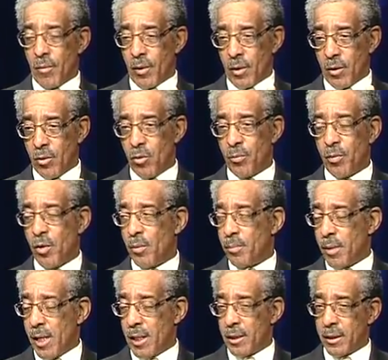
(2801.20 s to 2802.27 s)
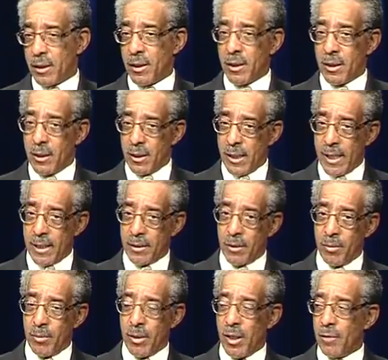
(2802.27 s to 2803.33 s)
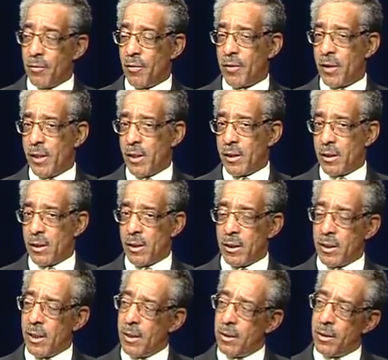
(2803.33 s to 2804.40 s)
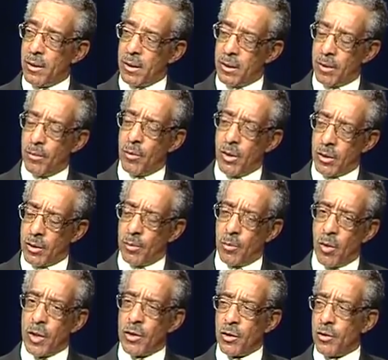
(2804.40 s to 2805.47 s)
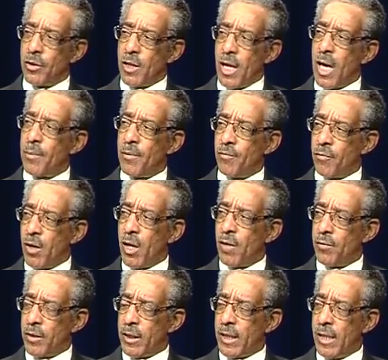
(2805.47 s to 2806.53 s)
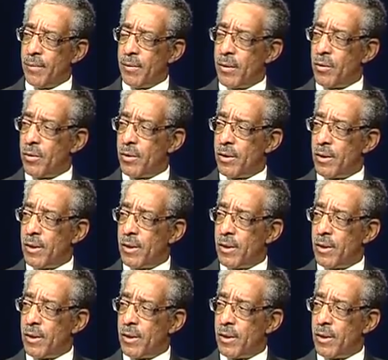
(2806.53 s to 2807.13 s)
Cooper and politics. It has to be other things. Is the March of Dime involved in Camden at all?